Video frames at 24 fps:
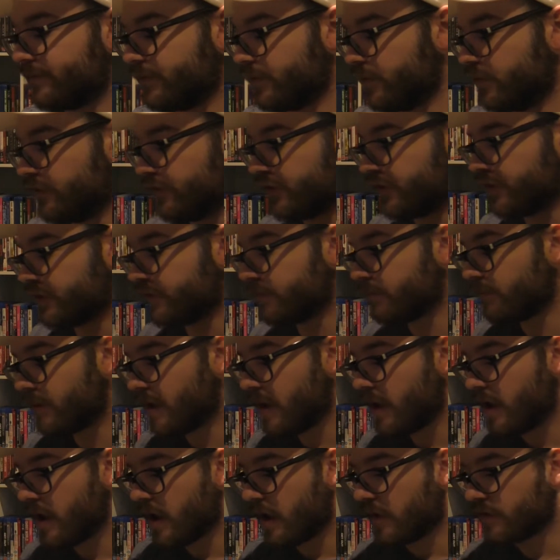version.
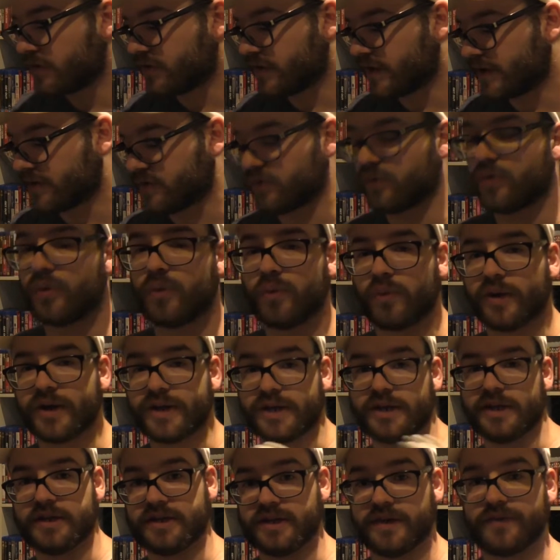So that's
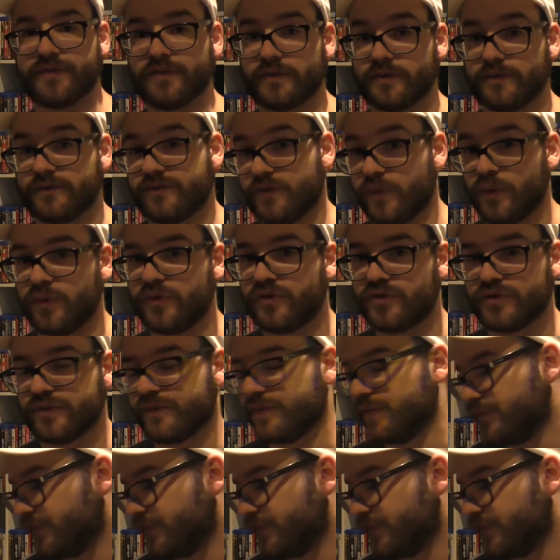already a different version of the